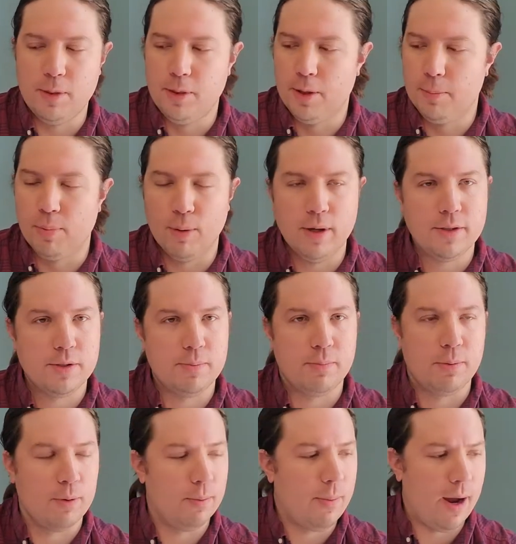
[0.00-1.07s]
the Brits
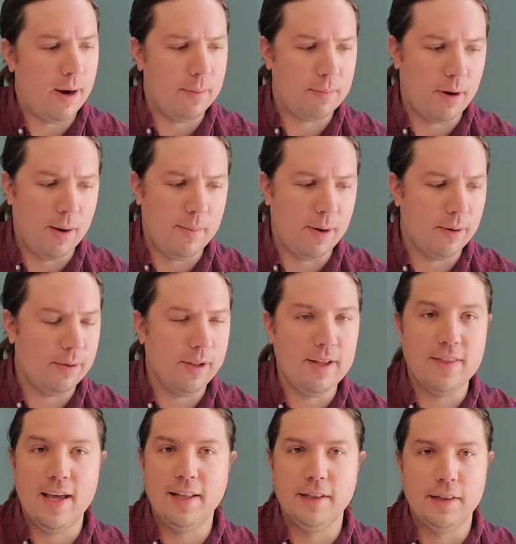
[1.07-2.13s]
primarily,
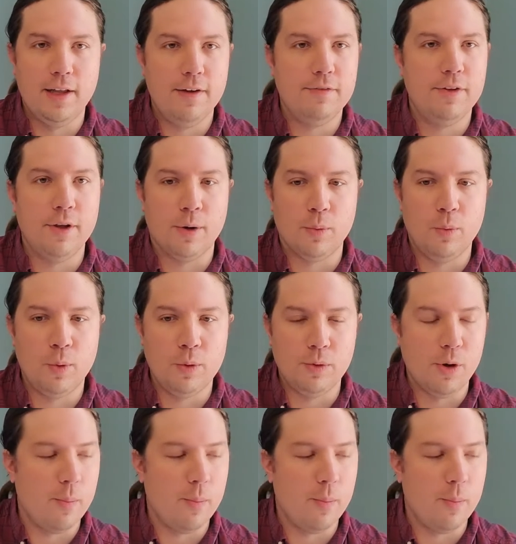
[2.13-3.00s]
they loved their wool,